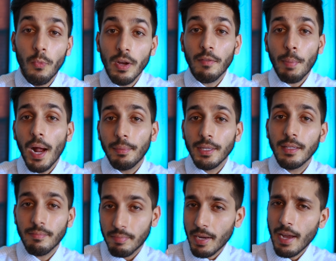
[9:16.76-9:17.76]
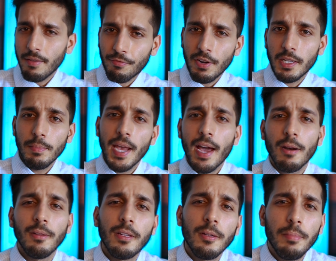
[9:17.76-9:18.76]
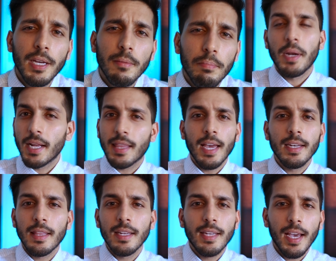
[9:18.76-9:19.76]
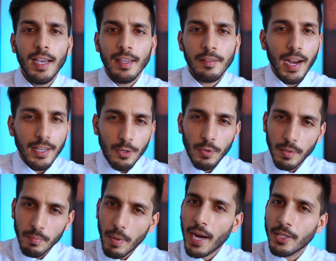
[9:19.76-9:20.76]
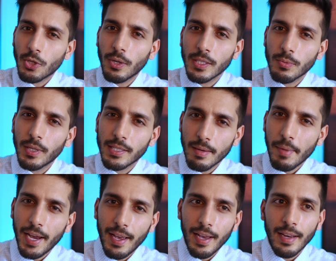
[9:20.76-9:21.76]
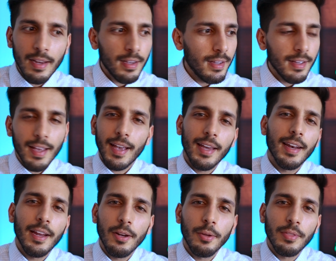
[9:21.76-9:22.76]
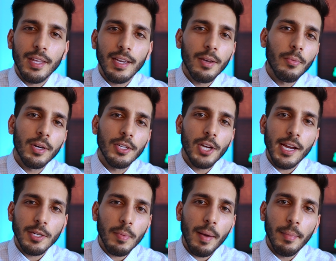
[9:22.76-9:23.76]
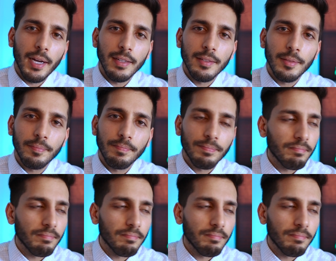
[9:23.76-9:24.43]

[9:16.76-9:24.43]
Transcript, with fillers: It would have probably kind of freaked me out a little bit, but at the end of the day, I knew what my choice was in my head, and I don't think it would have changed my mind.